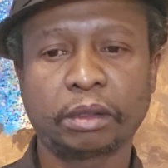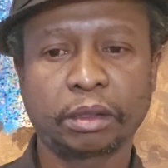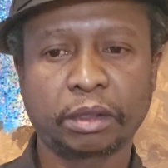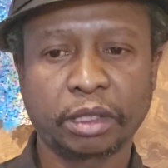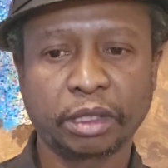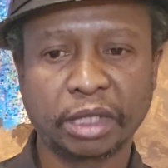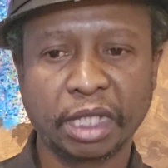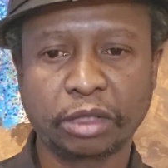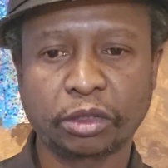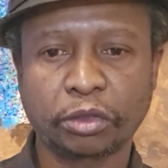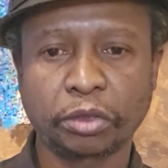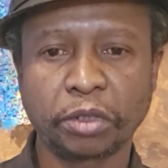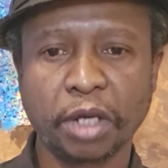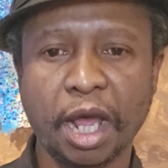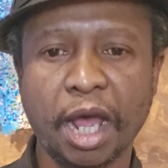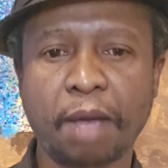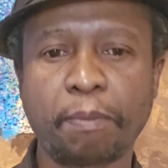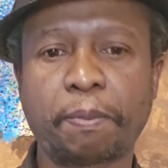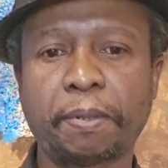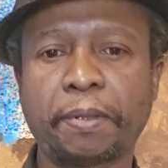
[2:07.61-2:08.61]
These are 2
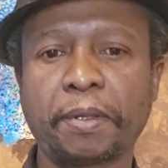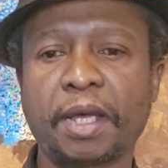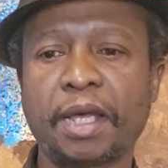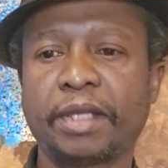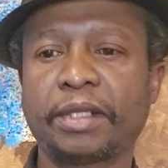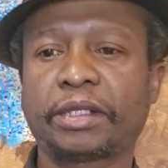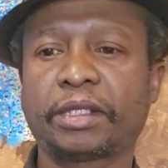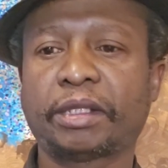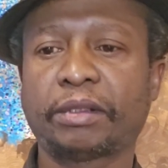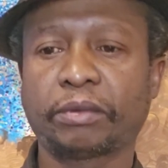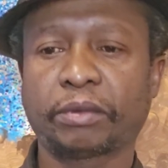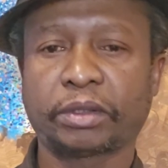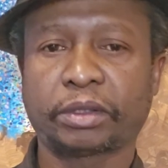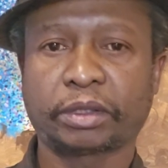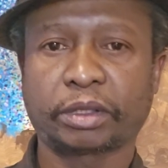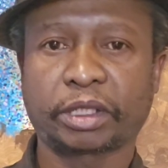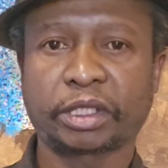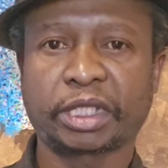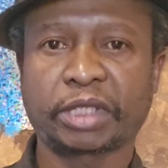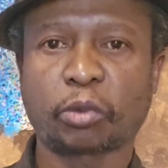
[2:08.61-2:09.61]
up and
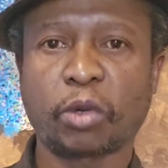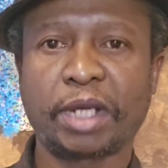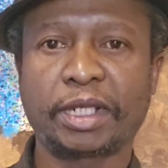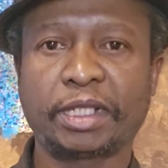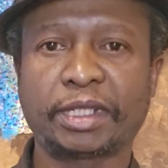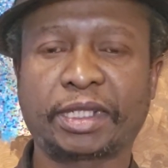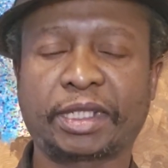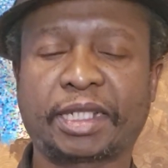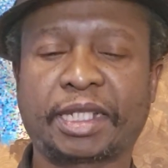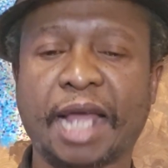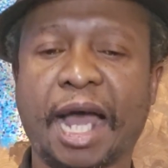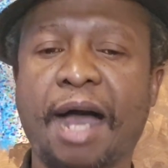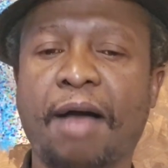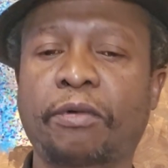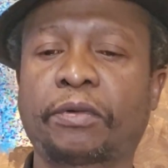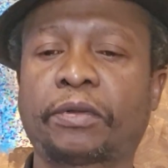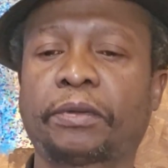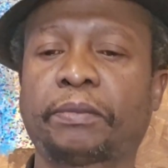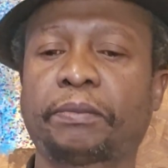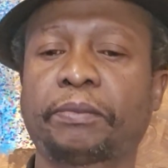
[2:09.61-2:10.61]
this one is down.